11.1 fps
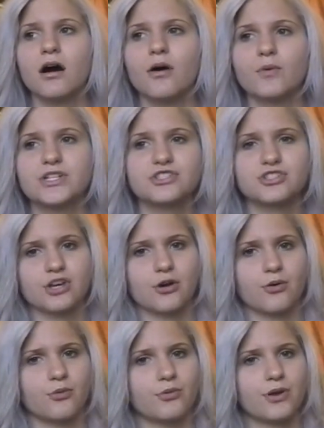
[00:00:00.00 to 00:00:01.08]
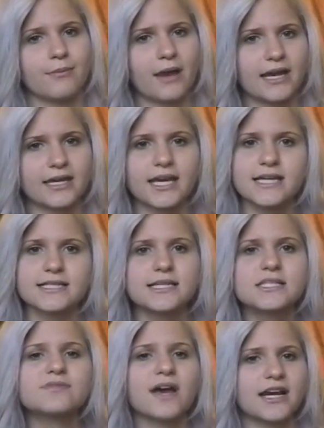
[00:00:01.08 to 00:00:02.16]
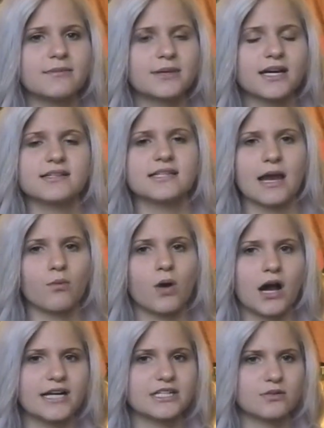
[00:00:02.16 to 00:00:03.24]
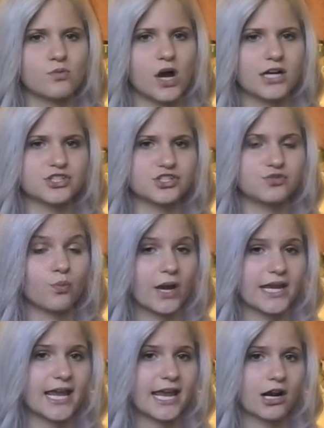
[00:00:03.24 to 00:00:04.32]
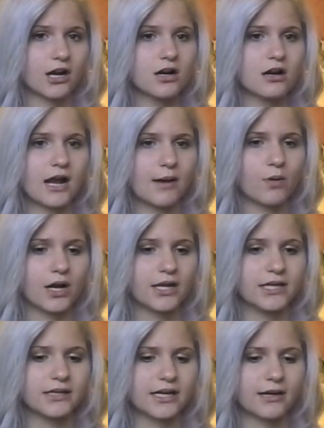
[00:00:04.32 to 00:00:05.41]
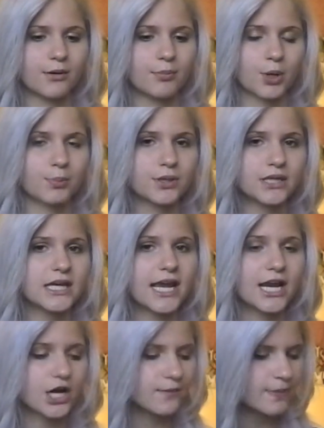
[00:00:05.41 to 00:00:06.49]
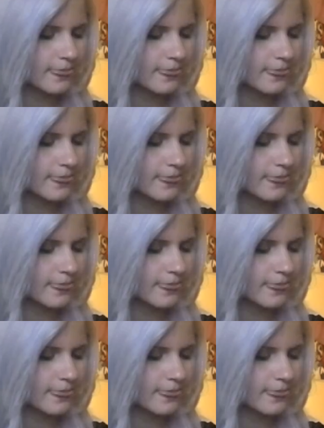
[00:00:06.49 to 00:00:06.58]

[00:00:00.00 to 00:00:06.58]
which, in my case is fine, because I didn't want just white hair. I wanted like a purpley hair.